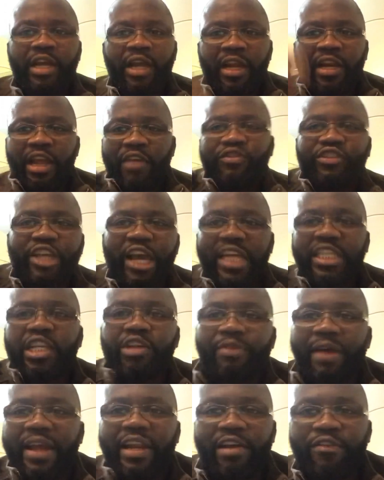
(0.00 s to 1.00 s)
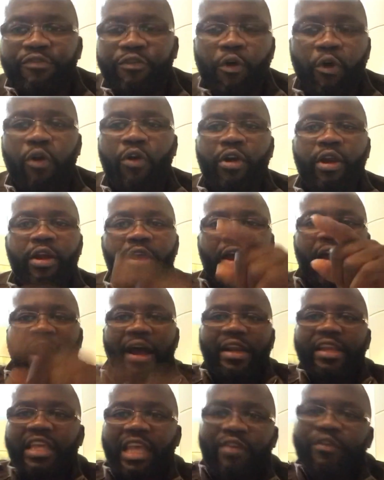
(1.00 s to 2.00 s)
They've charged the rider 4
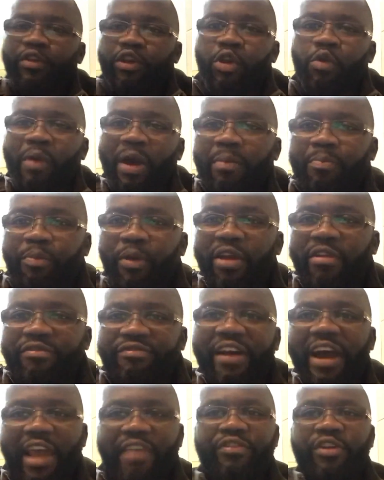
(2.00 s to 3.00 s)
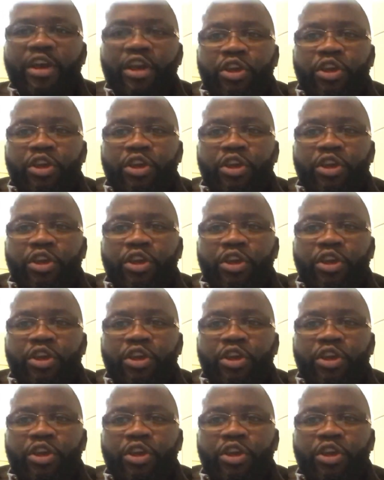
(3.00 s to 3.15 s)
and giving you 1.5.